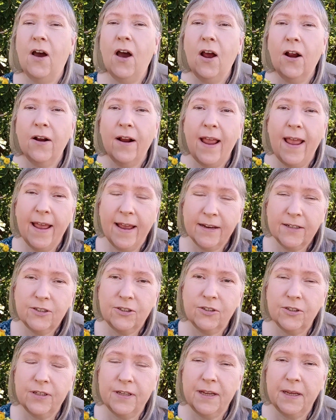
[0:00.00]
are
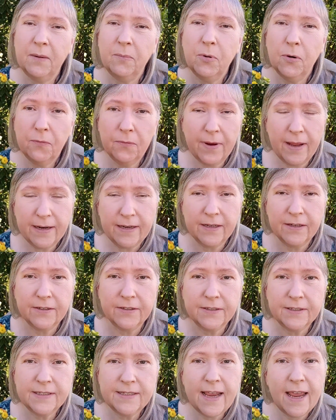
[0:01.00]
actually
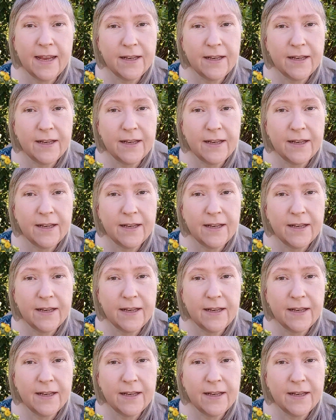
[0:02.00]
perennials,